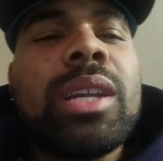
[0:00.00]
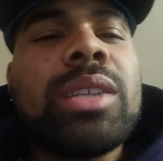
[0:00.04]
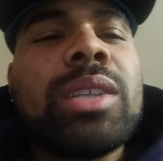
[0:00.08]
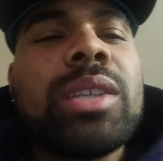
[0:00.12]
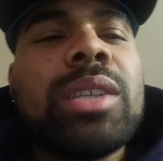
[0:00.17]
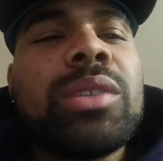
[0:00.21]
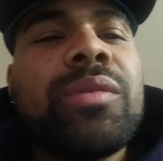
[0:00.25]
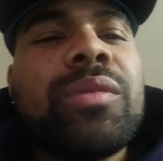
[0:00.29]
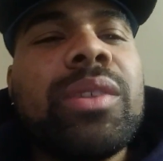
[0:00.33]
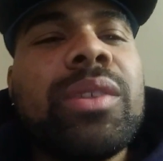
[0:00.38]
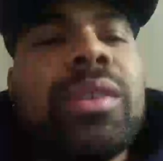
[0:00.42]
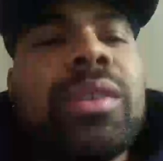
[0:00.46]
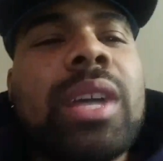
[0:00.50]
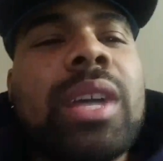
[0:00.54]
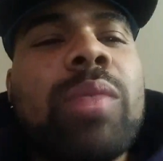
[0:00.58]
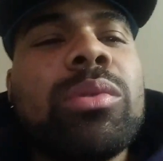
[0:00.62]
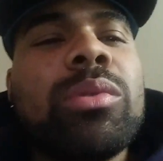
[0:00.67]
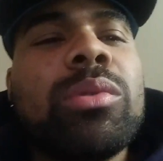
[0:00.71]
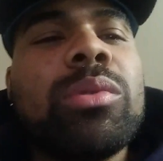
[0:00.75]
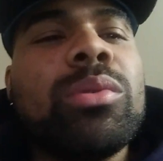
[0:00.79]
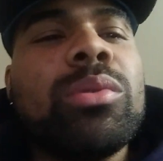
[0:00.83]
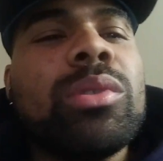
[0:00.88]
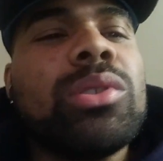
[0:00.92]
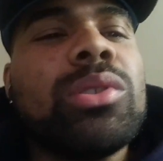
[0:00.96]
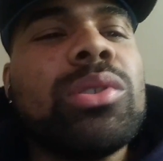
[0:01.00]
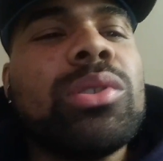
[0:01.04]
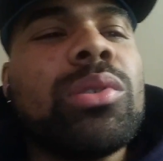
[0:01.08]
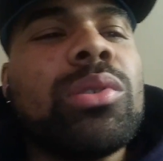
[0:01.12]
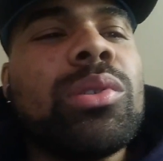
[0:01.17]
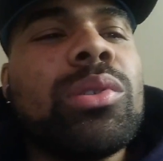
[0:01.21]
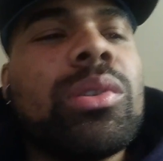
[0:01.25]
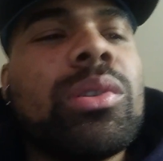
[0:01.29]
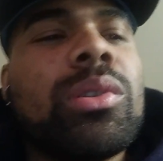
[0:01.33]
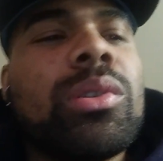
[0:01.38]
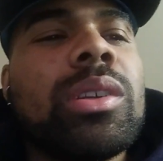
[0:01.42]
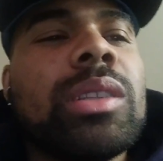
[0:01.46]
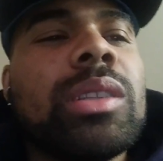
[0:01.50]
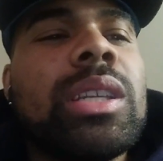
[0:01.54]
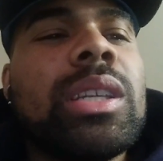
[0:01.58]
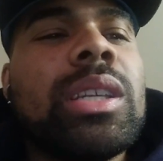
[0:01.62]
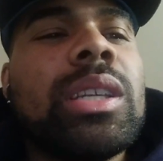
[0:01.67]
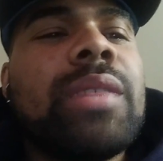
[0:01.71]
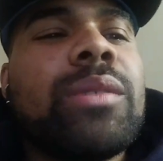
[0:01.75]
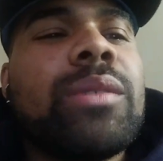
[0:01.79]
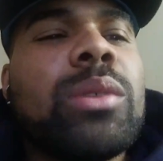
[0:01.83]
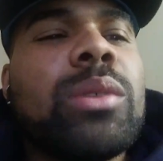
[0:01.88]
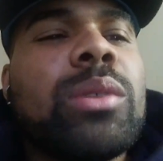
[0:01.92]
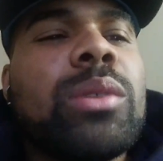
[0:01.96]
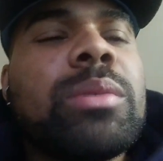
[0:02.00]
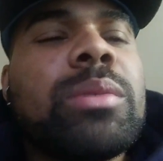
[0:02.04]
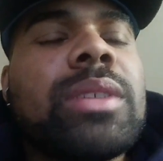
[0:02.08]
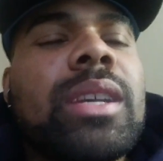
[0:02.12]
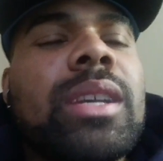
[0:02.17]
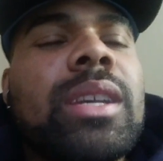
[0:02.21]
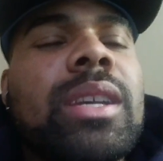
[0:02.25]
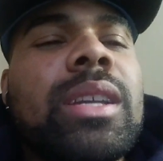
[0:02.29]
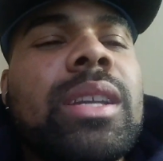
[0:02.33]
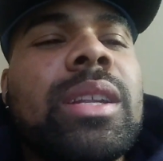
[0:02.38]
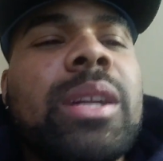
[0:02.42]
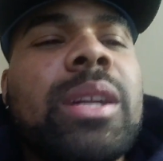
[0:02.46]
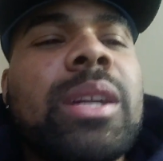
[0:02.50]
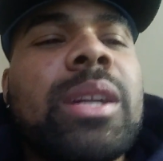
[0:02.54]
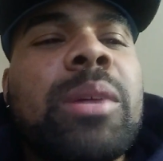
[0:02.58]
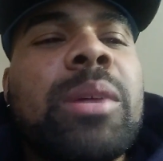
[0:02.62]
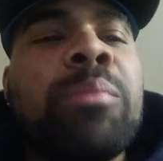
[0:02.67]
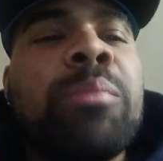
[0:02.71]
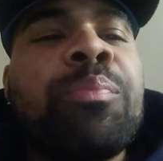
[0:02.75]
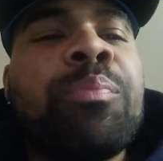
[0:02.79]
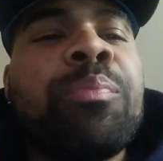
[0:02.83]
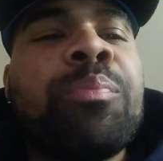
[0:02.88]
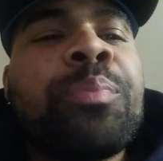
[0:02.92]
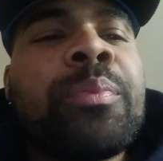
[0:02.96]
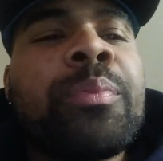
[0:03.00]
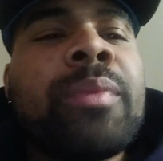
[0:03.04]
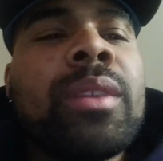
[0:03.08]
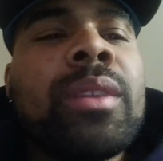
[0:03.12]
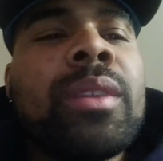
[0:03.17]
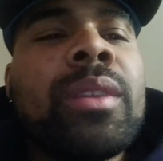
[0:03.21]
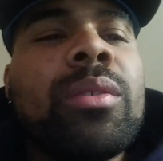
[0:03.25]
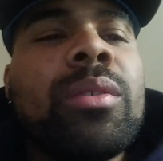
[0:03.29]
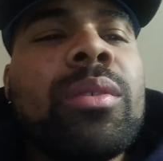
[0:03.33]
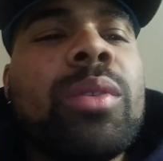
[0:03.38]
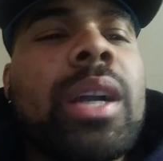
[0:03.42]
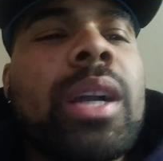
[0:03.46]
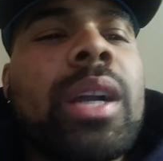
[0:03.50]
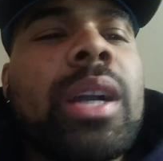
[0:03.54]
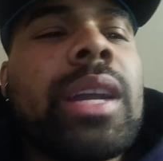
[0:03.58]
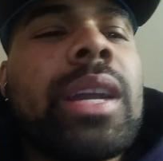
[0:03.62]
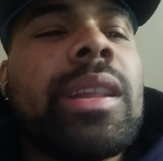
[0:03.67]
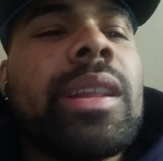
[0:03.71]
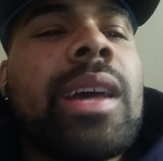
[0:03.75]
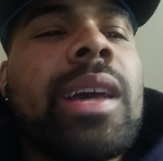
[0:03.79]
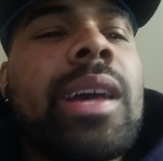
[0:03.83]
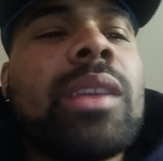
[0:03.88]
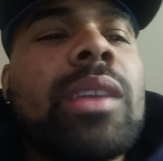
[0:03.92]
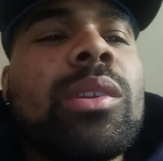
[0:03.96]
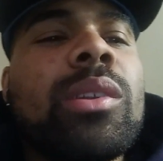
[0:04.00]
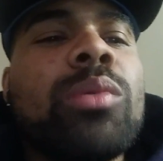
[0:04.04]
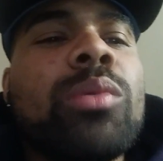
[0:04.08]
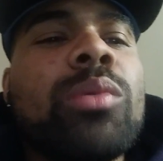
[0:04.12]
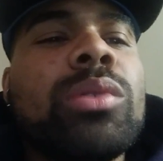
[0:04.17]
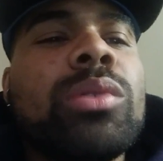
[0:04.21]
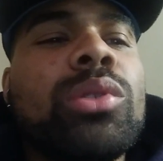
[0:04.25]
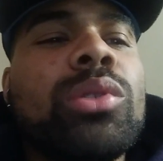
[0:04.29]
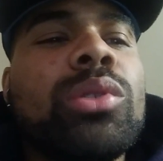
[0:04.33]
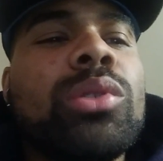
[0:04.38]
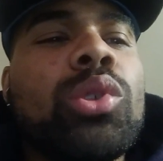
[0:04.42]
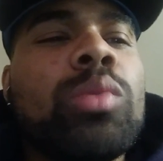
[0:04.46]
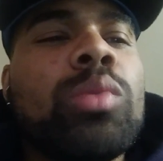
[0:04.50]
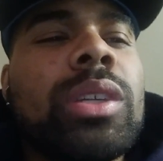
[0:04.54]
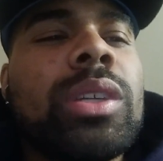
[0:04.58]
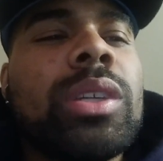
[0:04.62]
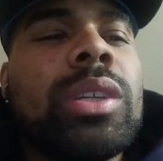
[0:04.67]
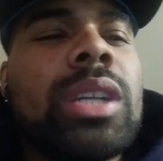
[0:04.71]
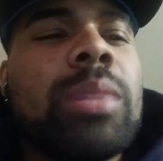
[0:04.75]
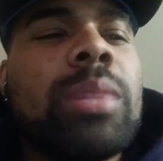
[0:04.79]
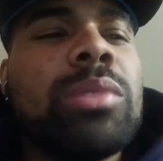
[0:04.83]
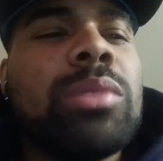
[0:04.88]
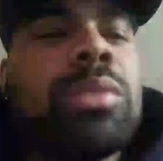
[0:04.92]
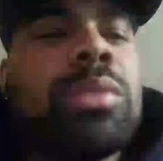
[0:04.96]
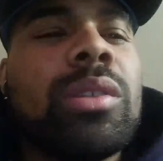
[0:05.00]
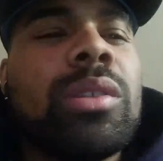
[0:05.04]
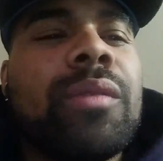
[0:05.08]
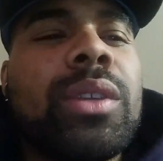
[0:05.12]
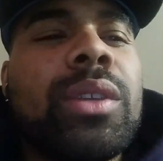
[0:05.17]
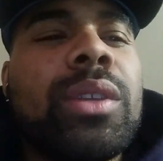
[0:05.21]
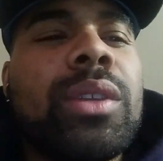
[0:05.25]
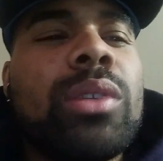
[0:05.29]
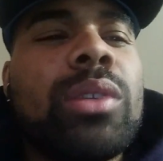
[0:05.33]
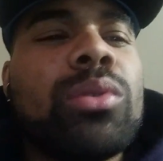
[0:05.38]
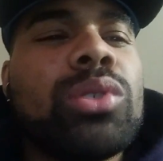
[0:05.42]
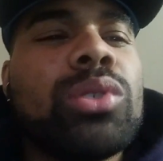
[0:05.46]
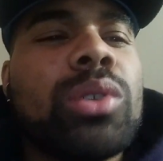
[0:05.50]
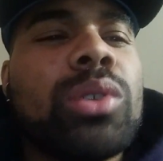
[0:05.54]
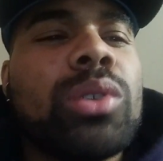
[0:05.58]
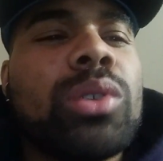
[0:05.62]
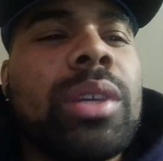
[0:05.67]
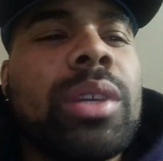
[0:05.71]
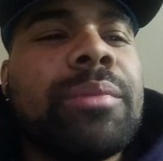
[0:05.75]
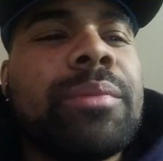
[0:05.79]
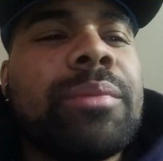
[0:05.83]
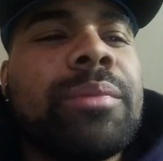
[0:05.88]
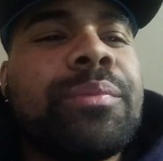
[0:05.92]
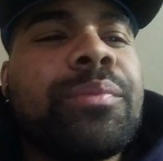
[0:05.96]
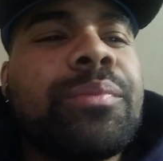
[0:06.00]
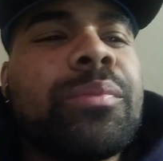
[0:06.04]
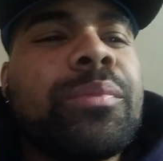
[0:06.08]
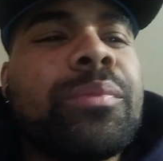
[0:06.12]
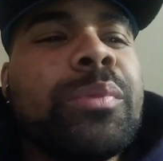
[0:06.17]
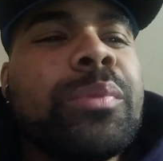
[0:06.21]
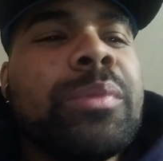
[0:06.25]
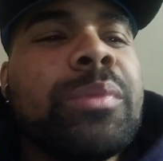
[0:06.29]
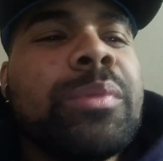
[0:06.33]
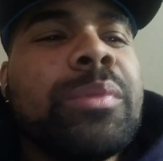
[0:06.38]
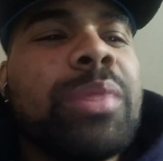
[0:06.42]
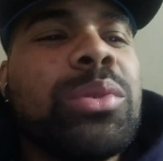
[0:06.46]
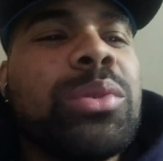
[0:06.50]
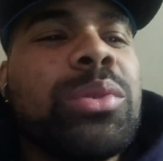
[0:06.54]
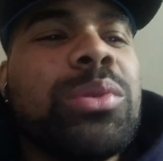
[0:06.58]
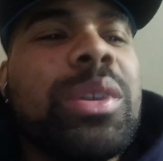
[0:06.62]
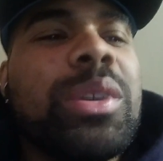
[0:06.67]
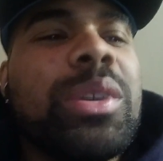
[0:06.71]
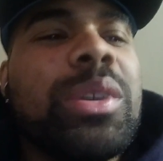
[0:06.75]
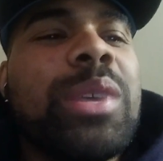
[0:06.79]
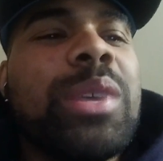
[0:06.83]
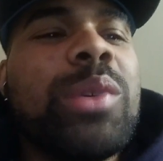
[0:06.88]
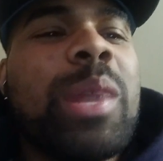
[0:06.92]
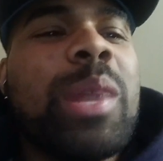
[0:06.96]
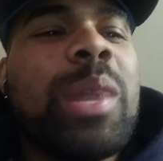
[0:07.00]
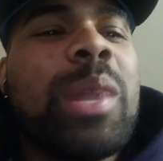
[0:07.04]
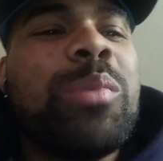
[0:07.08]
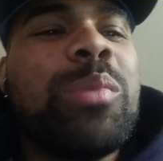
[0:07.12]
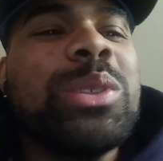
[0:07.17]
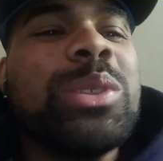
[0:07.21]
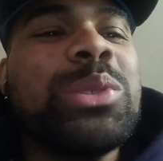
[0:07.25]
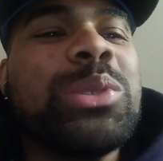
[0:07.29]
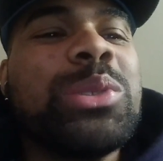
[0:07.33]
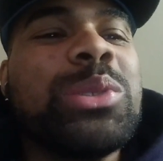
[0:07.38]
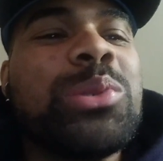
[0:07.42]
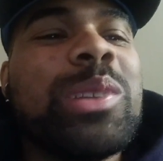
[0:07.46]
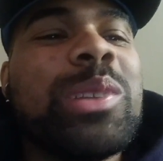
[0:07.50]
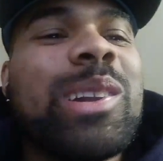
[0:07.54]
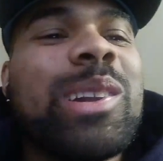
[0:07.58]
I just figured I would do the joint on Khalif, you know what I'm saying? And you know, I got a lot of learning to do when it comes to the video joint. But yeah, you got to push it through the